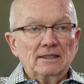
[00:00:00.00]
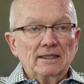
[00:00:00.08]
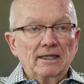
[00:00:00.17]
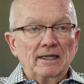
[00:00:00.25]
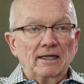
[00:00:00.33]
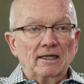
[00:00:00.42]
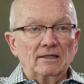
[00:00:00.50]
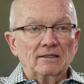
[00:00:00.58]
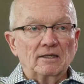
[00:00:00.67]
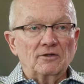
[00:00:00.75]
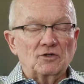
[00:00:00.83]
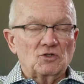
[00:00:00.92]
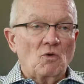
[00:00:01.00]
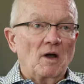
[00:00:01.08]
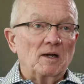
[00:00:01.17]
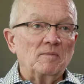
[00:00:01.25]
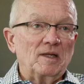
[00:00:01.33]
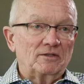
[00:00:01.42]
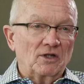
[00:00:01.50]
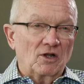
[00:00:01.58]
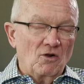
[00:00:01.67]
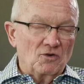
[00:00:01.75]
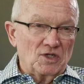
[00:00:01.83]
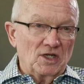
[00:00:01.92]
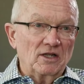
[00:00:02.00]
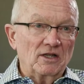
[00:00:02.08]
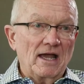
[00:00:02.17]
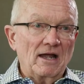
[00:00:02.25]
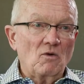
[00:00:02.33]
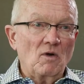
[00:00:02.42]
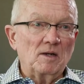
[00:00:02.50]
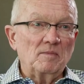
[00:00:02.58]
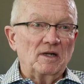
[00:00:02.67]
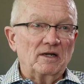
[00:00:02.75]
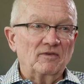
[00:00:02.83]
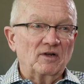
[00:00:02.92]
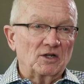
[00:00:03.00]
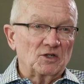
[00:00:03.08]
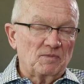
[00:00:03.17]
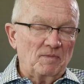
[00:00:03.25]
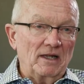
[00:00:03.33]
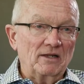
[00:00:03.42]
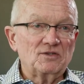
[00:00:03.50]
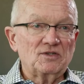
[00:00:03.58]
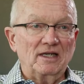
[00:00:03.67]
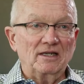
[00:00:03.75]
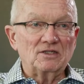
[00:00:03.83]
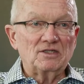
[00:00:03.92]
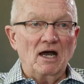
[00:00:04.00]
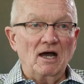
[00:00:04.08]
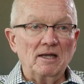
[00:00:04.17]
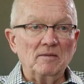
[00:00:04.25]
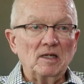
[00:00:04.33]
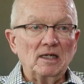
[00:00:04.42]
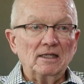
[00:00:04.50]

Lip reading: And there's quite a bit that goes into that, quite a bit of an expense and time.